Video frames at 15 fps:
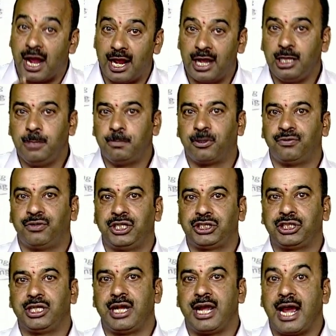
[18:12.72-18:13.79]
any
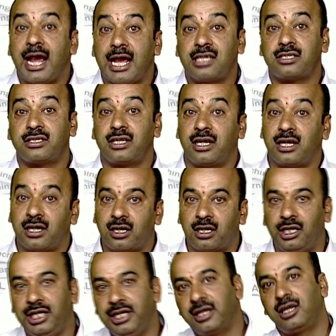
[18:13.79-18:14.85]
profession has a
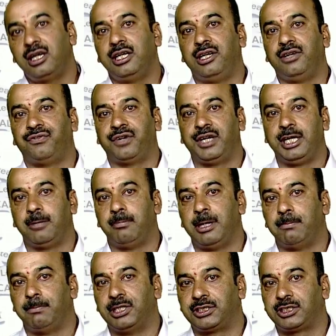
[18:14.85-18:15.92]
clearly defined
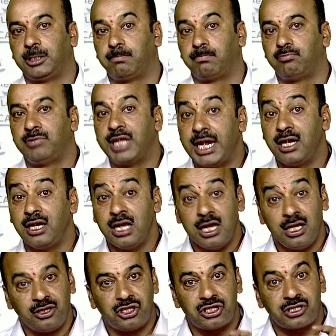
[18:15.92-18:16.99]
membership. Then
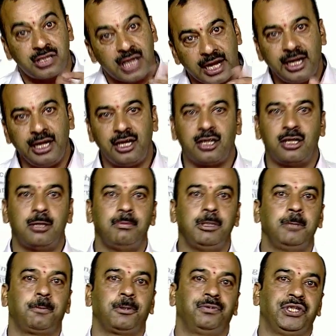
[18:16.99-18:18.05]
the second term
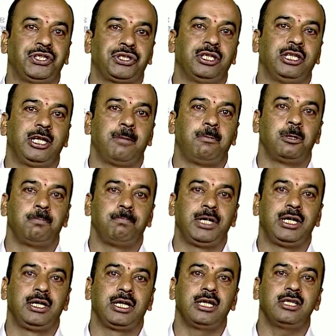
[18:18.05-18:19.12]
in professional
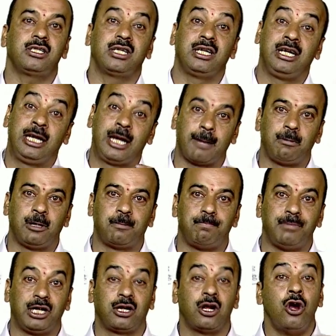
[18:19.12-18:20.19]
development is
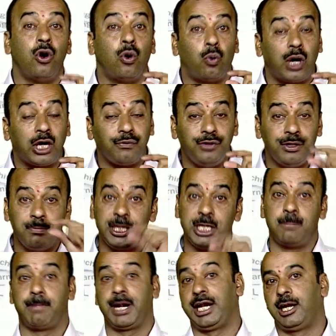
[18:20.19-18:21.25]
development. What we
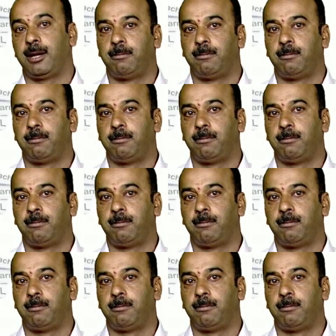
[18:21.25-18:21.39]
mean by